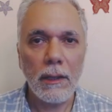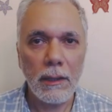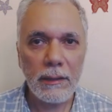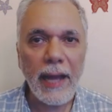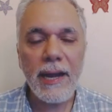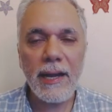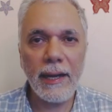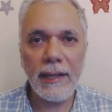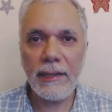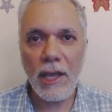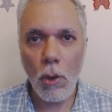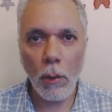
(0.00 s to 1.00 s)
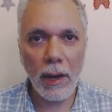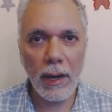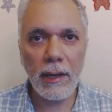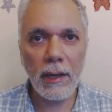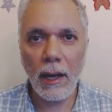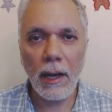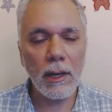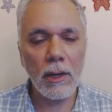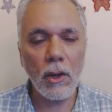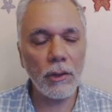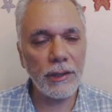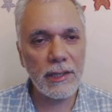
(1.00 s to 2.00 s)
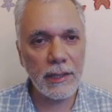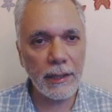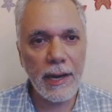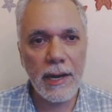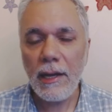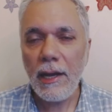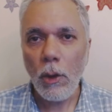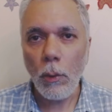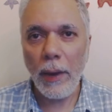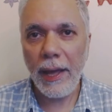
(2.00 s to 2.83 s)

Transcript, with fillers: uh, title and the URL are on the screen